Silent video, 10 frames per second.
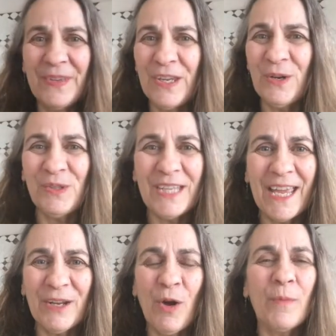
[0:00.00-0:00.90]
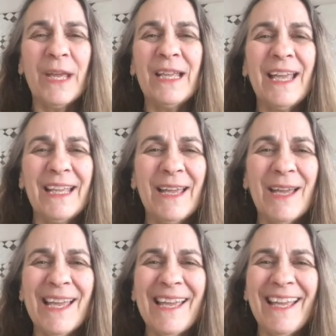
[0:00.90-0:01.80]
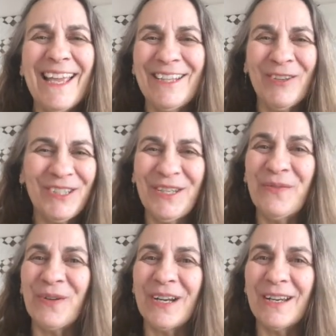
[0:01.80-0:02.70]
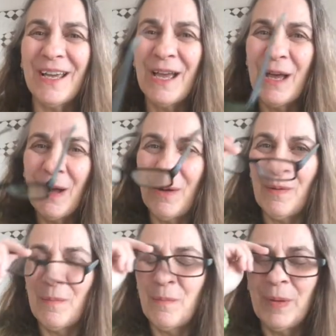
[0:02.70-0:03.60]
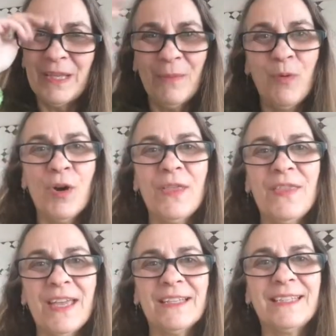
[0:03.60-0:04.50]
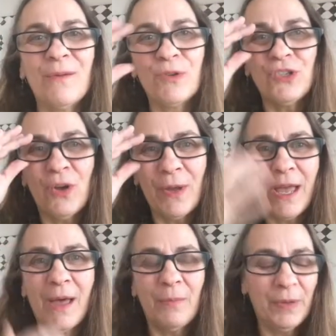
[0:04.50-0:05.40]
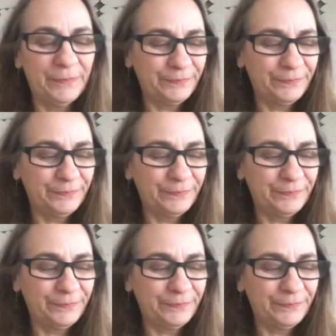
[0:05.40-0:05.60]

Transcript: you know, staying at home, it, it, it looks different. But the important thing is that we're showing up